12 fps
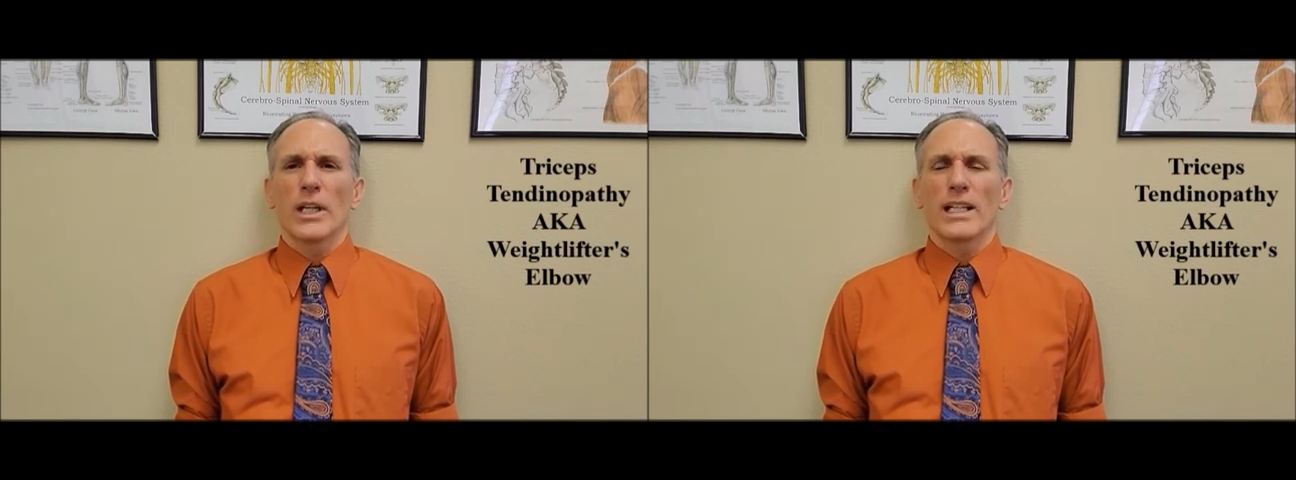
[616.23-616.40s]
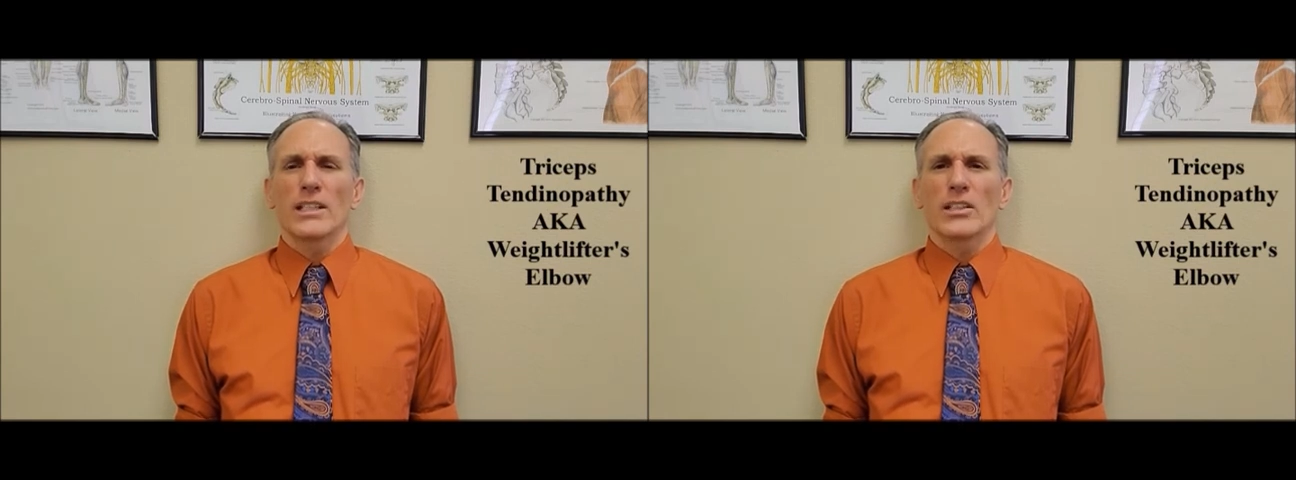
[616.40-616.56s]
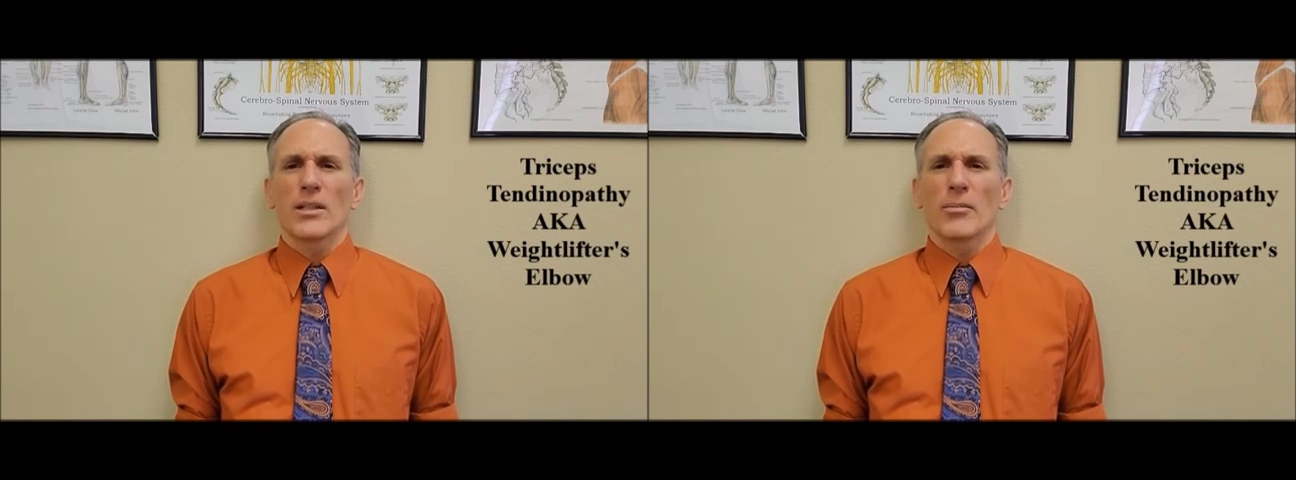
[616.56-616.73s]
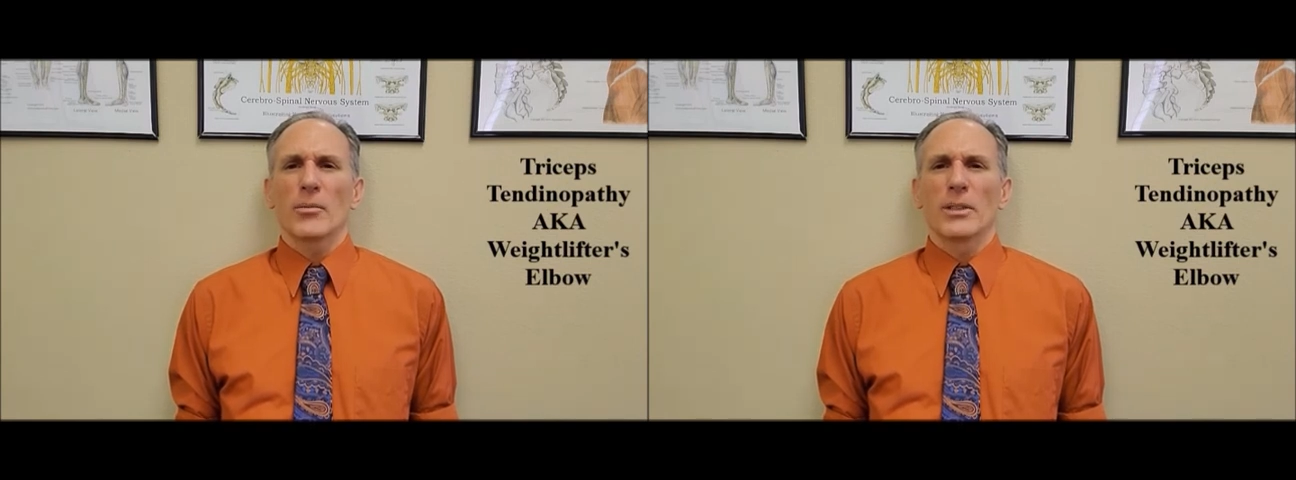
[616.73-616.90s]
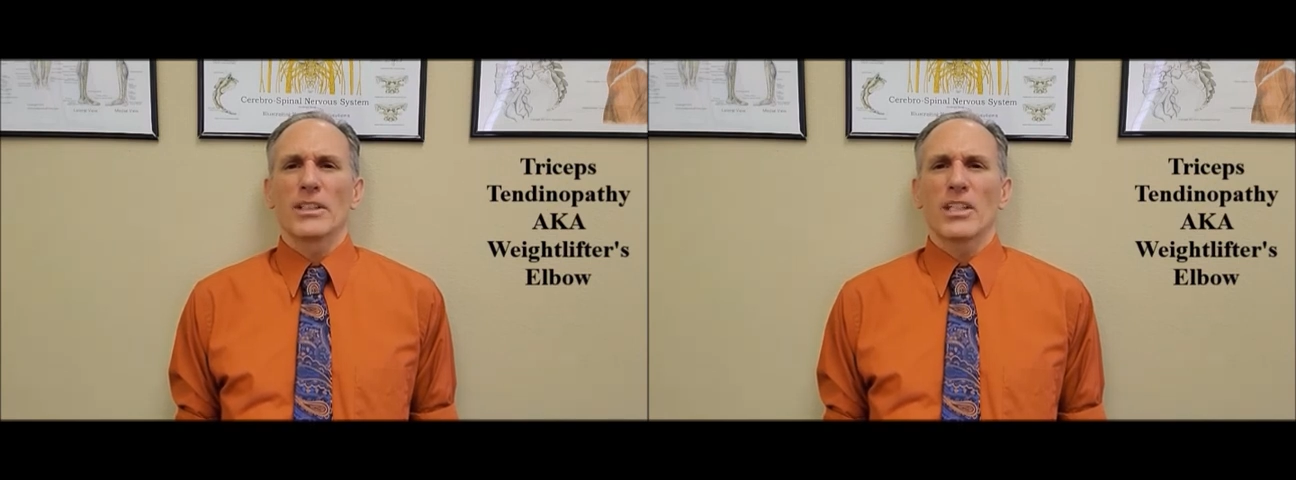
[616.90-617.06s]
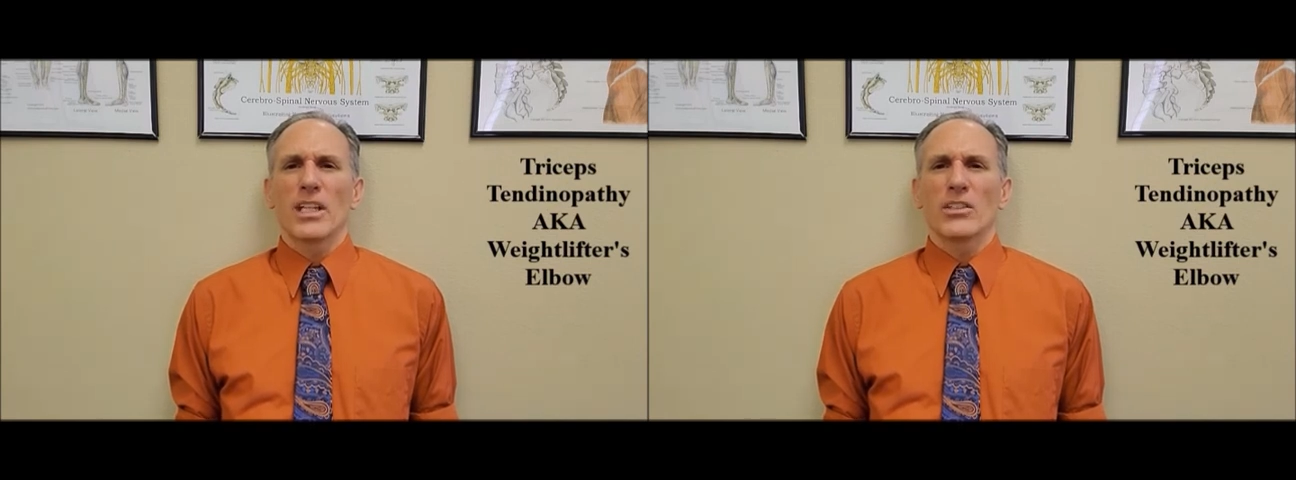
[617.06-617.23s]
and
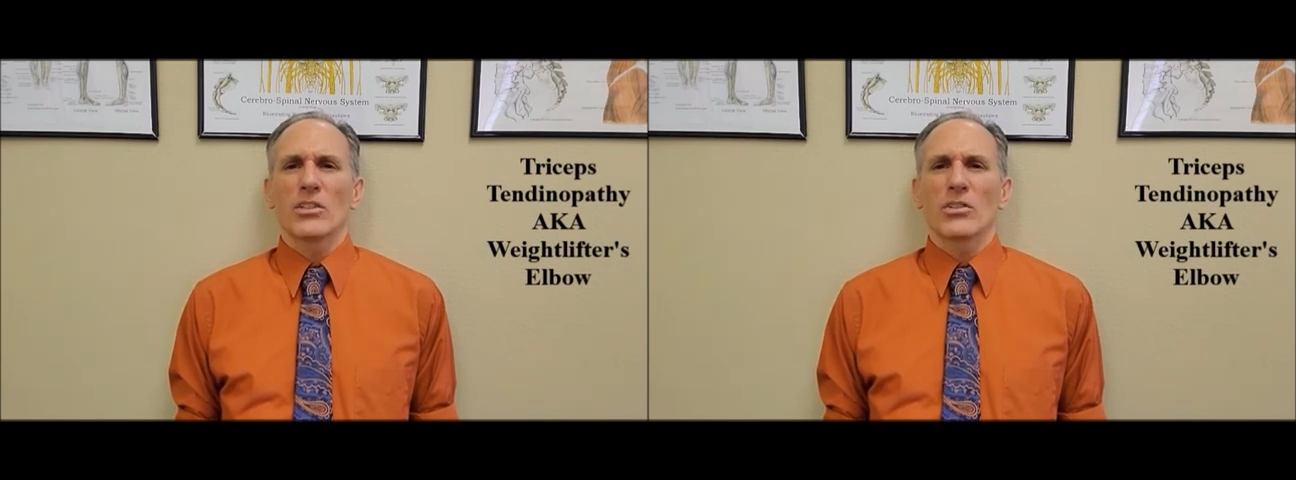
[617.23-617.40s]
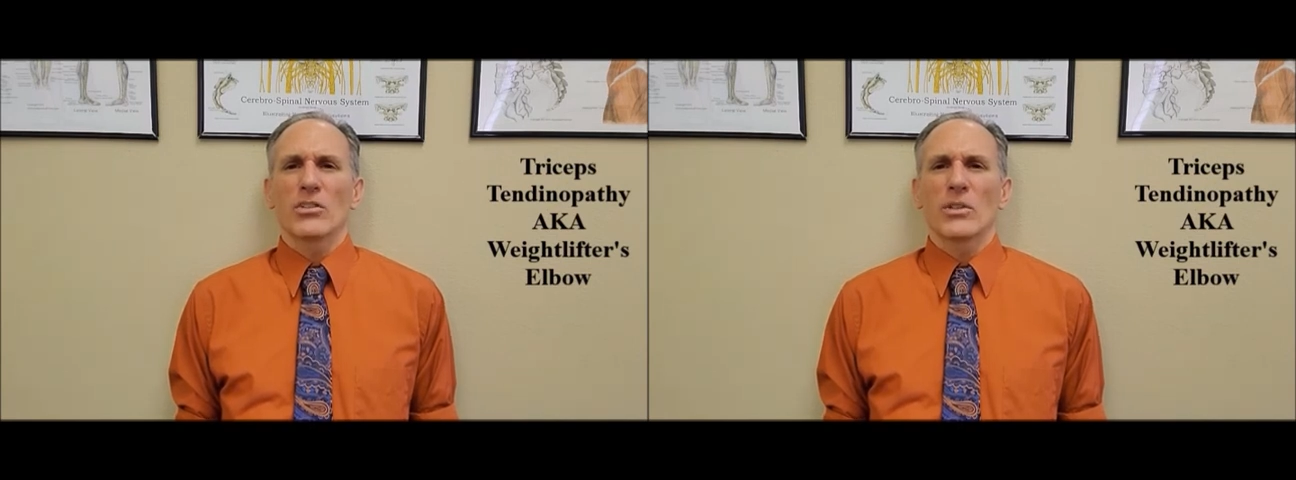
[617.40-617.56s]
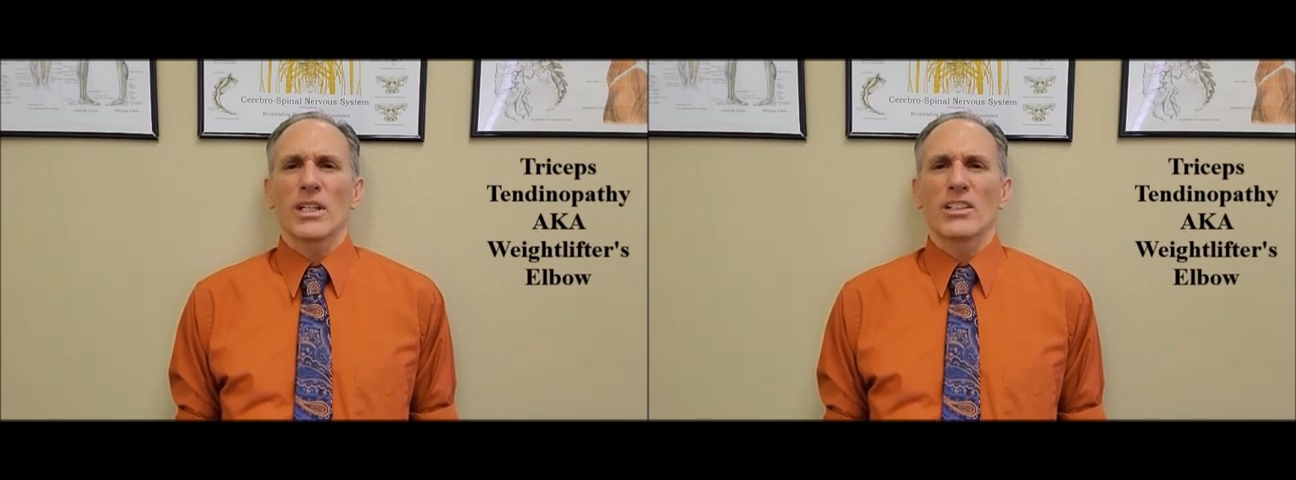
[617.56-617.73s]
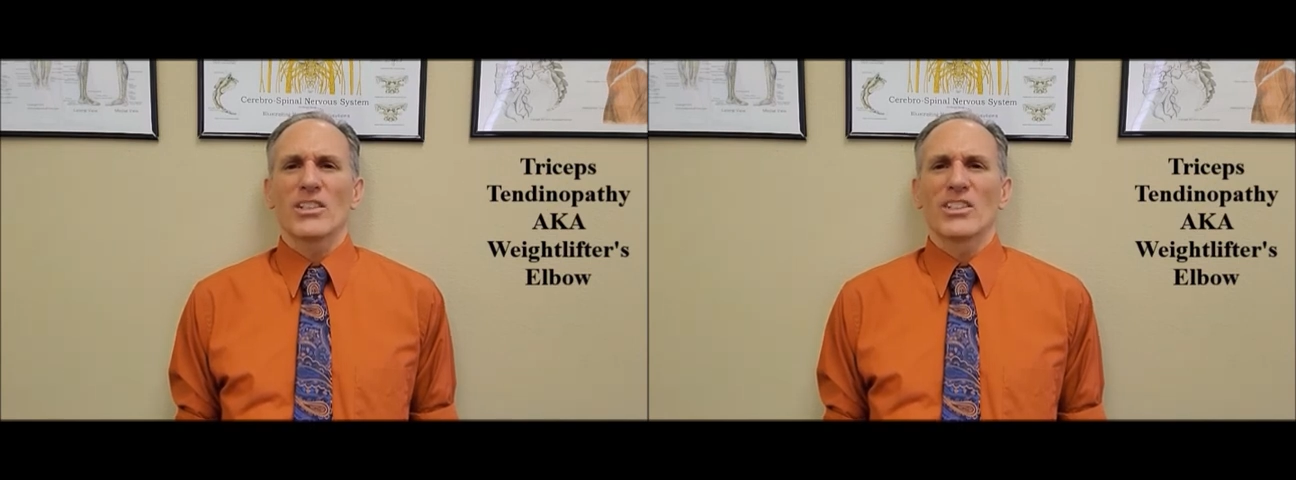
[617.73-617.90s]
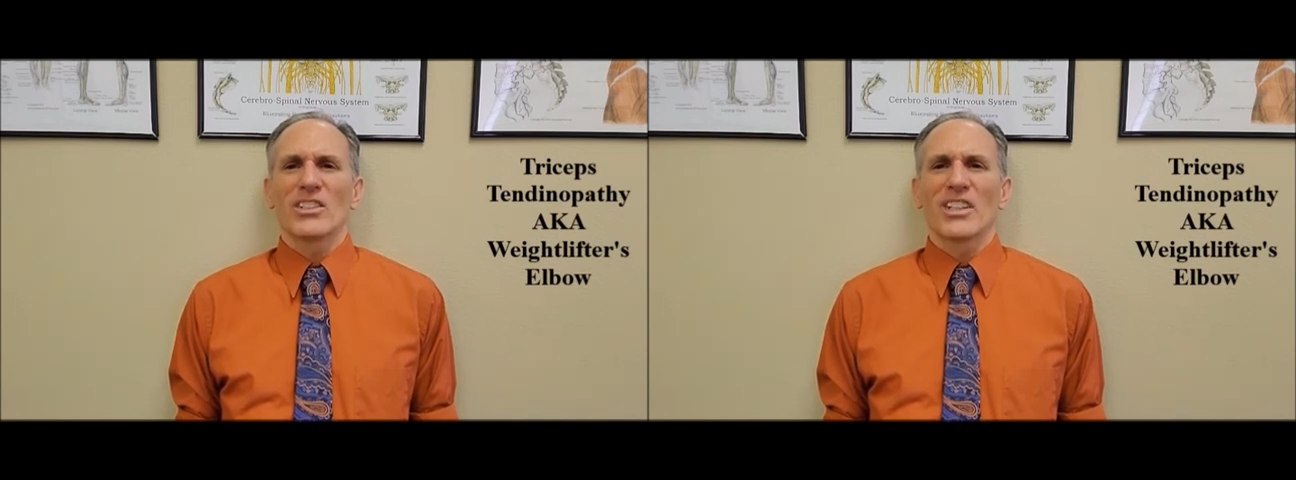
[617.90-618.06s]
supplementation strategies